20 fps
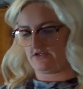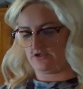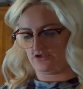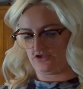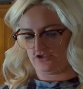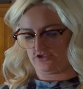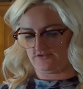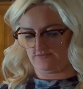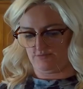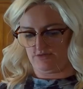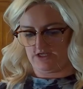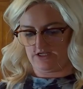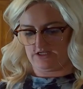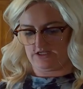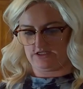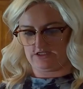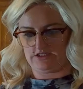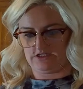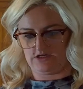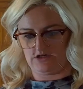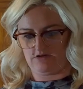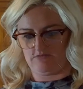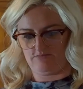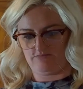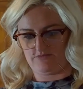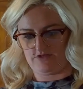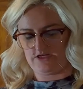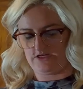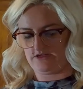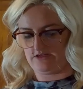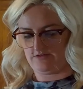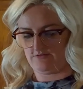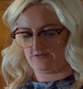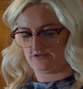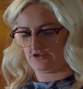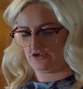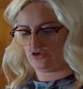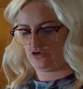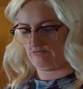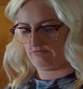on just because, you know, that
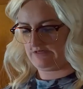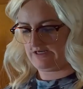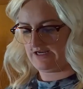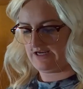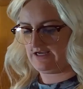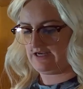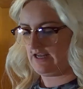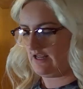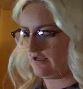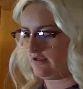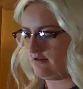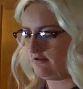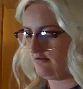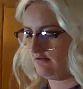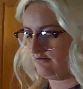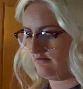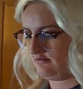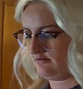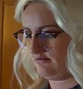was a stupid idea.